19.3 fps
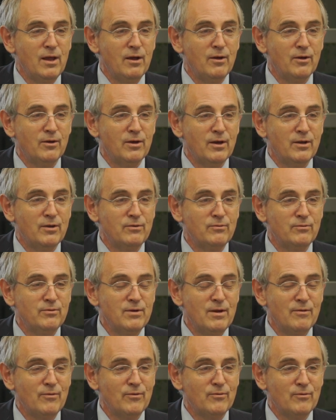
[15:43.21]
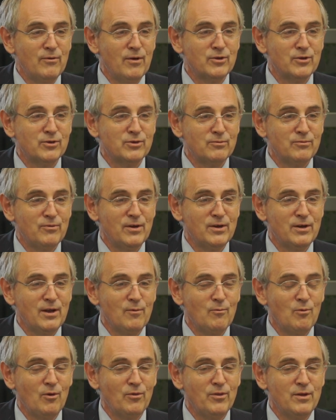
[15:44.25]
I could never find
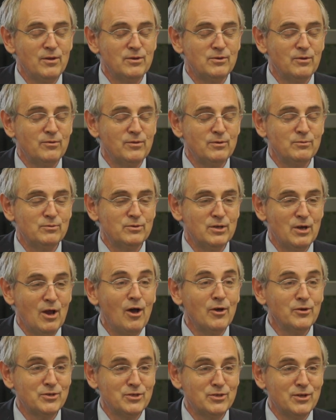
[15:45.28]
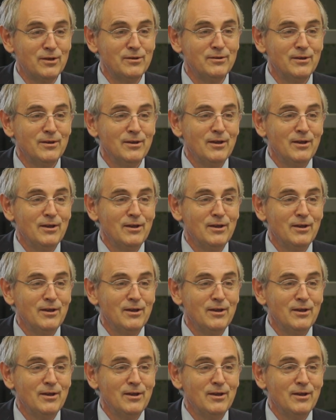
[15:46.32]
out so there was an answer,